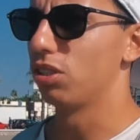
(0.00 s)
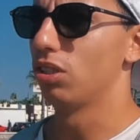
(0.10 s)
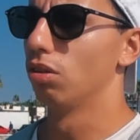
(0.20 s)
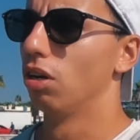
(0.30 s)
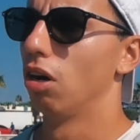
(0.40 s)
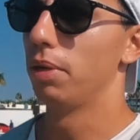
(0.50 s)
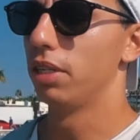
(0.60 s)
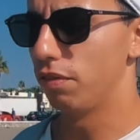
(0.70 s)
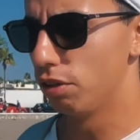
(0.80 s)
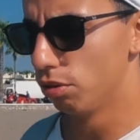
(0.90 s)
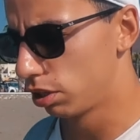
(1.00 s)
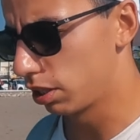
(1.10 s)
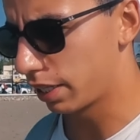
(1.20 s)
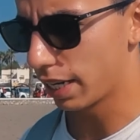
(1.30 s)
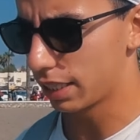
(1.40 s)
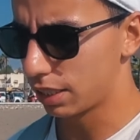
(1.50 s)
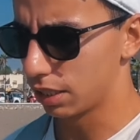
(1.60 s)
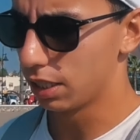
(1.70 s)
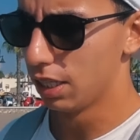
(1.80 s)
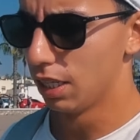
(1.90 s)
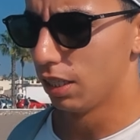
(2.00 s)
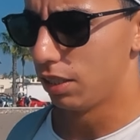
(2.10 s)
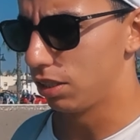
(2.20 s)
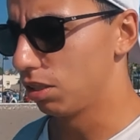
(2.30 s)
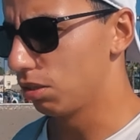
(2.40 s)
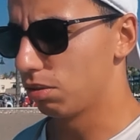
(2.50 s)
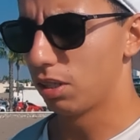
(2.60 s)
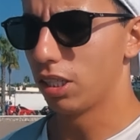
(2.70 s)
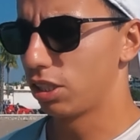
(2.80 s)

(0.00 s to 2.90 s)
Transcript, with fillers: you know, how many views it gets. Uh, you know, uh,